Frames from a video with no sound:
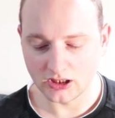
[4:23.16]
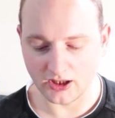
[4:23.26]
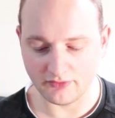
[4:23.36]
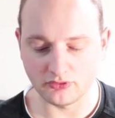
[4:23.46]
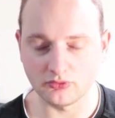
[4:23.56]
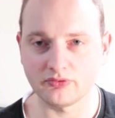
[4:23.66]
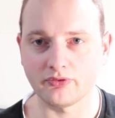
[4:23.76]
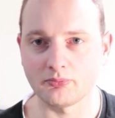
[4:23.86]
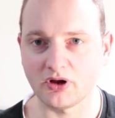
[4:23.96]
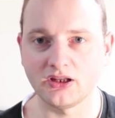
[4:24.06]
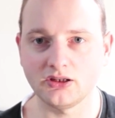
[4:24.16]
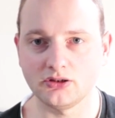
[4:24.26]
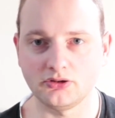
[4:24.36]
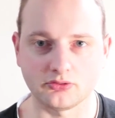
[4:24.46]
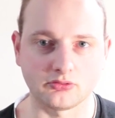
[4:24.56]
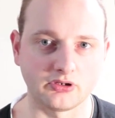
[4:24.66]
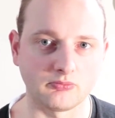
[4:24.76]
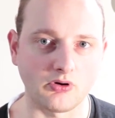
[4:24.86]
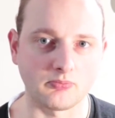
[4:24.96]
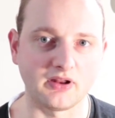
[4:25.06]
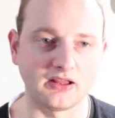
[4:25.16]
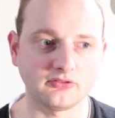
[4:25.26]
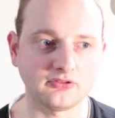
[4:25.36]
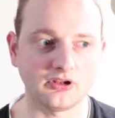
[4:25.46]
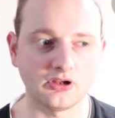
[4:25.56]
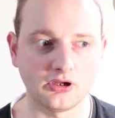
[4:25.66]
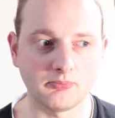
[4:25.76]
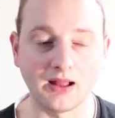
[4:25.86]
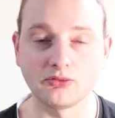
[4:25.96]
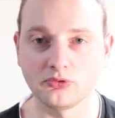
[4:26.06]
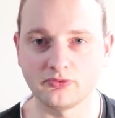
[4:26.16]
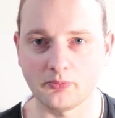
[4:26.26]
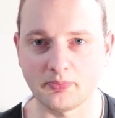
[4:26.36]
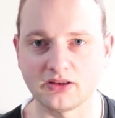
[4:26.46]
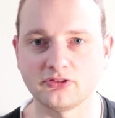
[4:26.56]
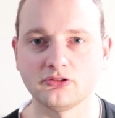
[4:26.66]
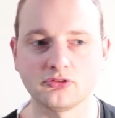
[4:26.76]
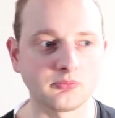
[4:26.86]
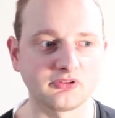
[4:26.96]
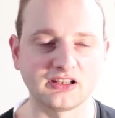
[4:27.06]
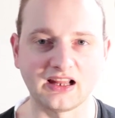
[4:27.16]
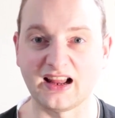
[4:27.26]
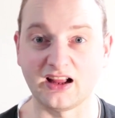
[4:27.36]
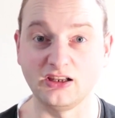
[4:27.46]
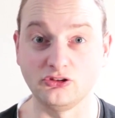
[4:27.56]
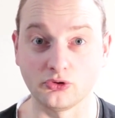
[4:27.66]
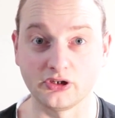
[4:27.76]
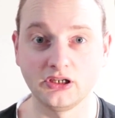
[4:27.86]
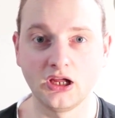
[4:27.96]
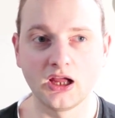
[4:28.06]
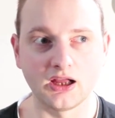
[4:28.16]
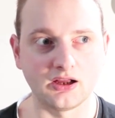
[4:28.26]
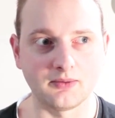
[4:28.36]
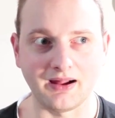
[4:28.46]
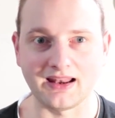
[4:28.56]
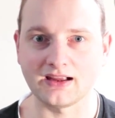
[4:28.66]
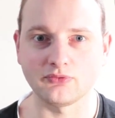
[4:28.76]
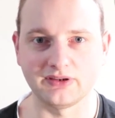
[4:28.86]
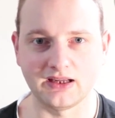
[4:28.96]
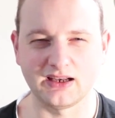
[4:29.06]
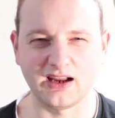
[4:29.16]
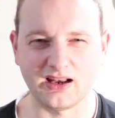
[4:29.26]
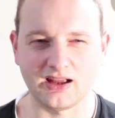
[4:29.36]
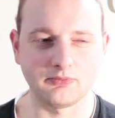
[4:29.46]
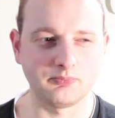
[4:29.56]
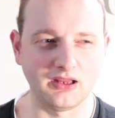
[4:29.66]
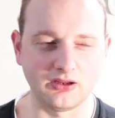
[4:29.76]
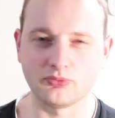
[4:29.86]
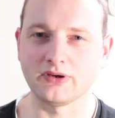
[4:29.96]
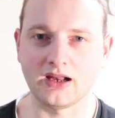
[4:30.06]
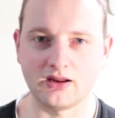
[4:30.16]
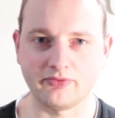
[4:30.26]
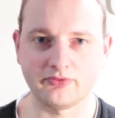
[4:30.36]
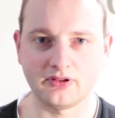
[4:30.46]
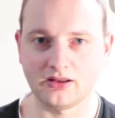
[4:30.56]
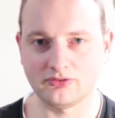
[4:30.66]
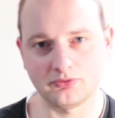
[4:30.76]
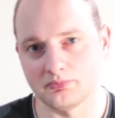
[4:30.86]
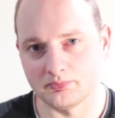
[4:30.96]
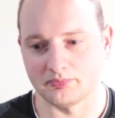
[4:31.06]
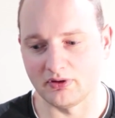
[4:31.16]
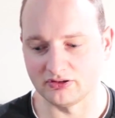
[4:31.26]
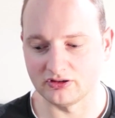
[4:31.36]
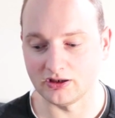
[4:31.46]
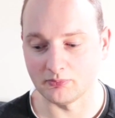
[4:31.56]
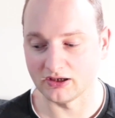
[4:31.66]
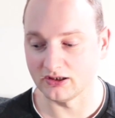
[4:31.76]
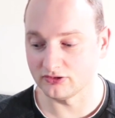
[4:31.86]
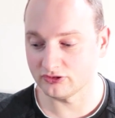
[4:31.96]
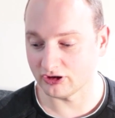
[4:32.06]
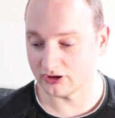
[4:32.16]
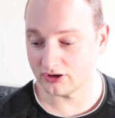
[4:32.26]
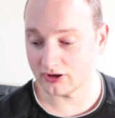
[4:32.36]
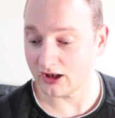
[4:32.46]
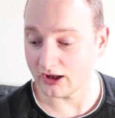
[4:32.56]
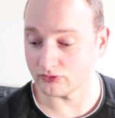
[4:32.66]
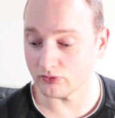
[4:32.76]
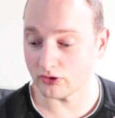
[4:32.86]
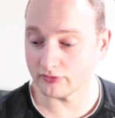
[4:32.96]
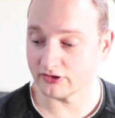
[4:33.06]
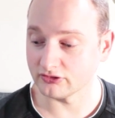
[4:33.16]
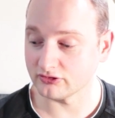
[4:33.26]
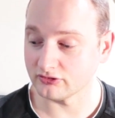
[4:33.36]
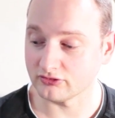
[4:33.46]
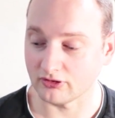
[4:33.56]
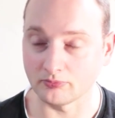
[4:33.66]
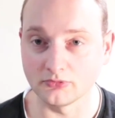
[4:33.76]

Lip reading: if you do it for money, you're in the wrong place. I do it for passion, something that I enjoy. I like creating, I like being creative. That's basically my niche. I like drawing, for instance